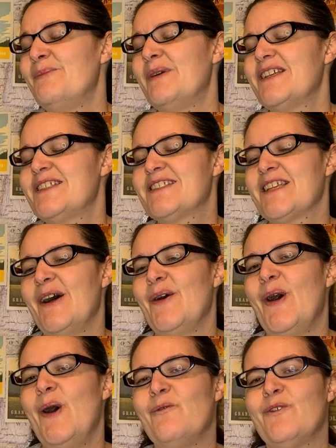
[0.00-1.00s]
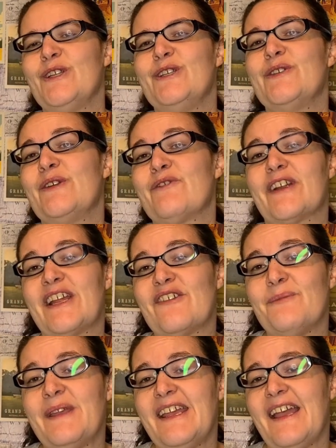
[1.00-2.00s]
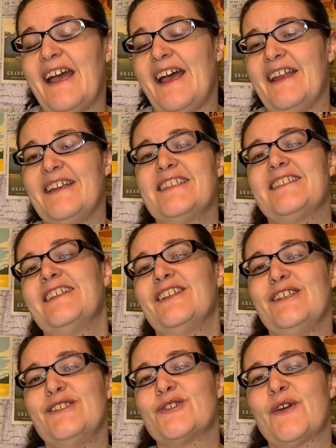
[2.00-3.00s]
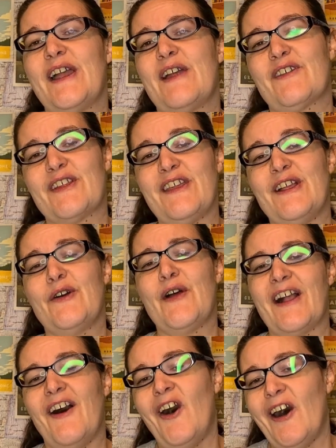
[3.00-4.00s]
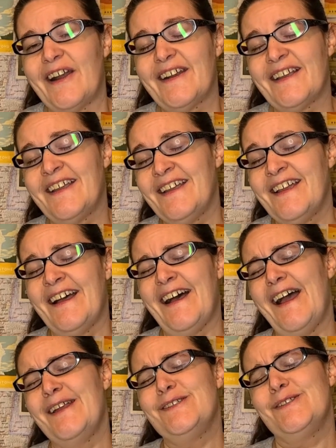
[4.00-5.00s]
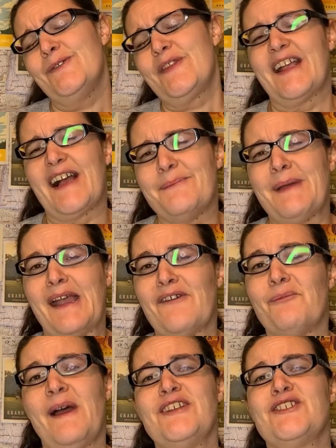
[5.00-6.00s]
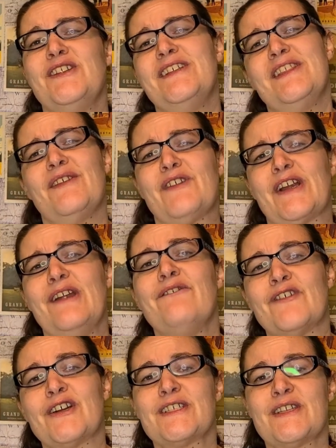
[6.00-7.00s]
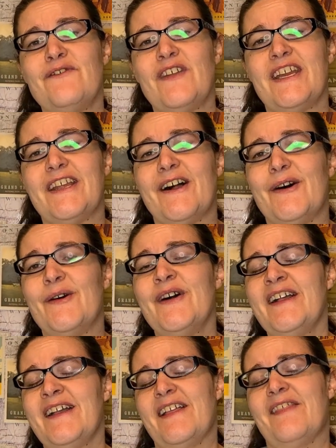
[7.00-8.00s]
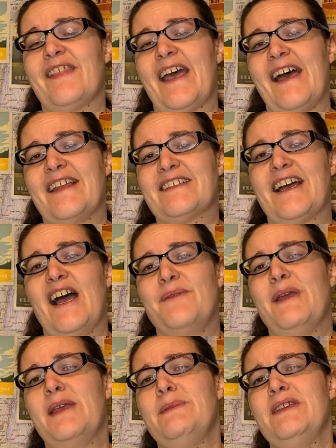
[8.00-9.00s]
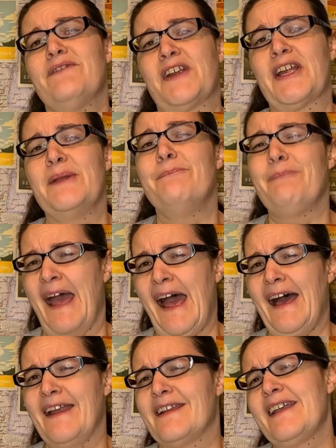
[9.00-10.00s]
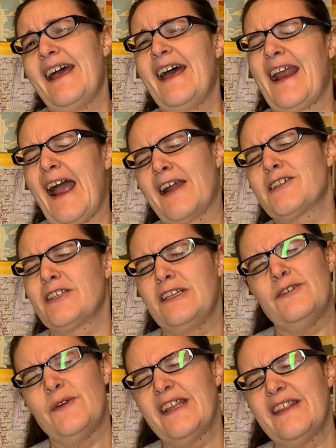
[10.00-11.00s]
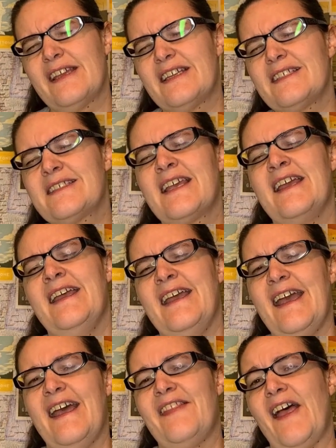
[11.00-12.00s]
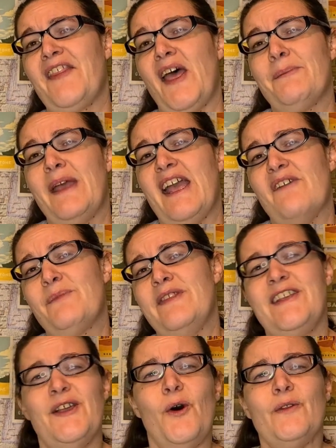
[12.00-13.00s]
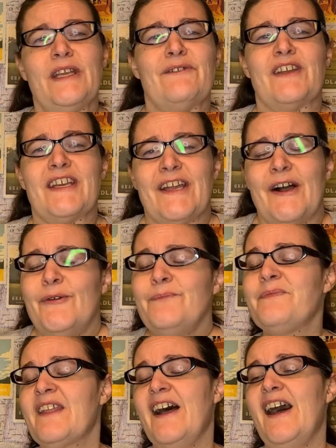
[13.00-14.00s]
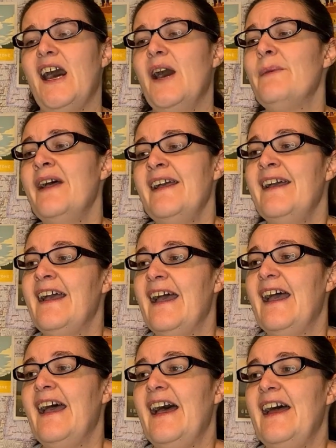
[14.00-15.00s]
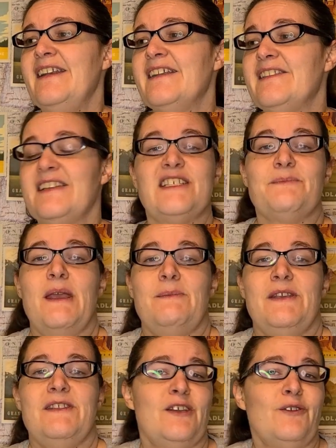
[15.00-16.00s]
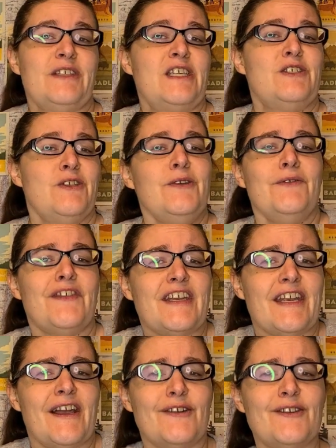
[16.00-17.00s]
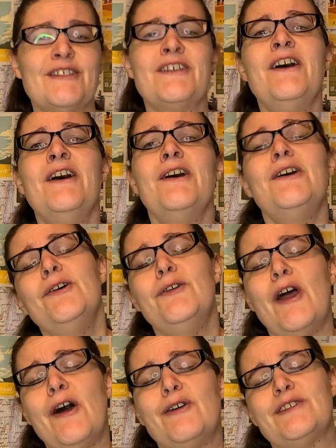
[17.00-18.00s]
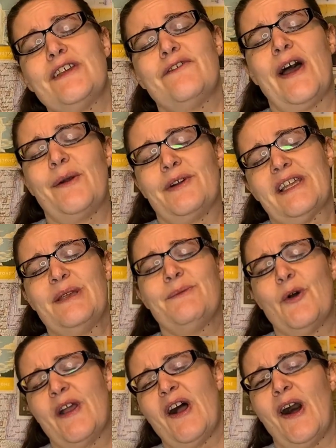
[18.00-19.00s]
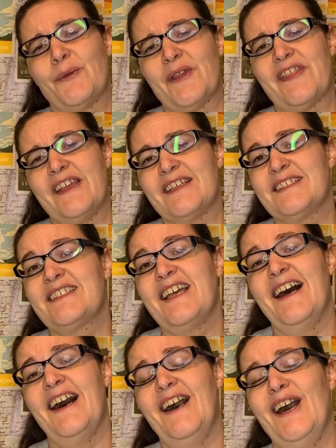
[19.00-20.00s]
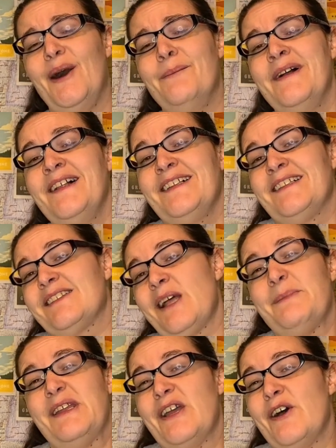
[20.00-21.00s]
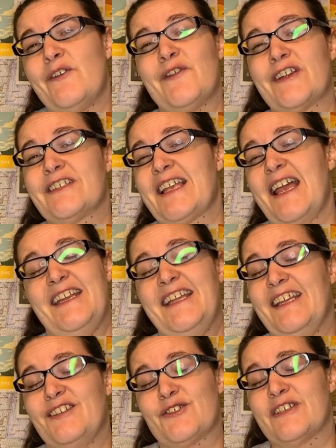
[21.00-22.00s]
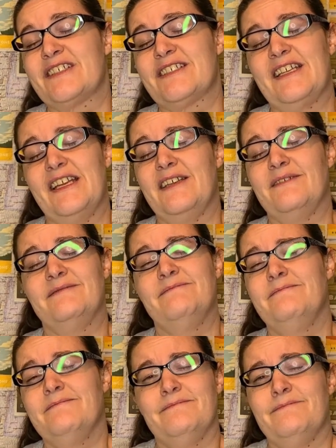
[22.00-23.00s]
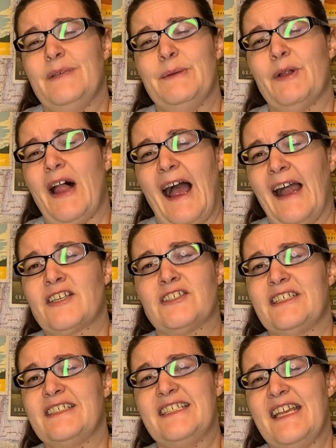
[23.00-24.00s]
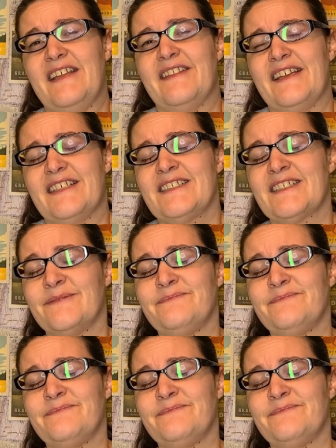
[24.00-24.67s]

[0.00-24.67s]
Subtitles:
So hopefully you can forgive me and still enjoy everything going on. I do think I may have mentioned in the very first video that I may be very bad at actually doing this, and that may have been the only video. And these may be the only 2 videos. Who knows if I will keep going on with this. Let me know if there's any interest in people actually seeing this.